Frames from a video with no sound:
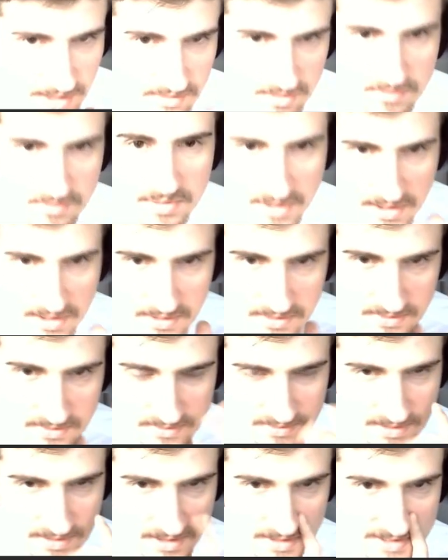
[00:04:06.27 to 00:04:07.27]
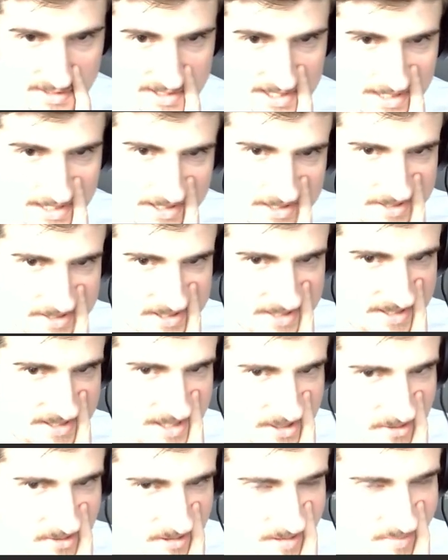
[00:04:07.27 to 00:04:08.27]
or below RC just because I
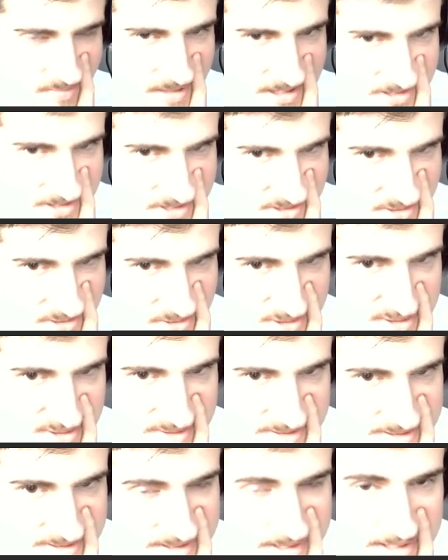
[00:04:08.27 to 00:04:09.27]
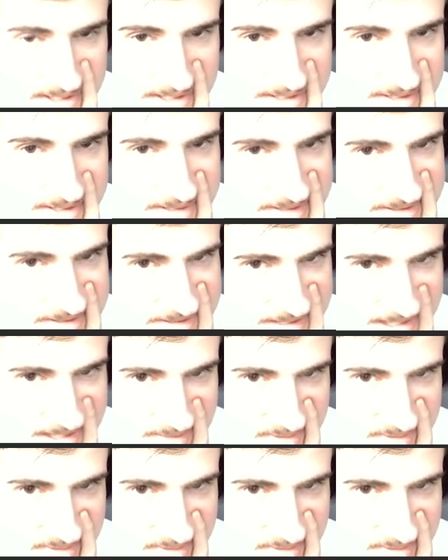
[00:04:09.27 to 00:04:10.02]
don't want to be too. I don't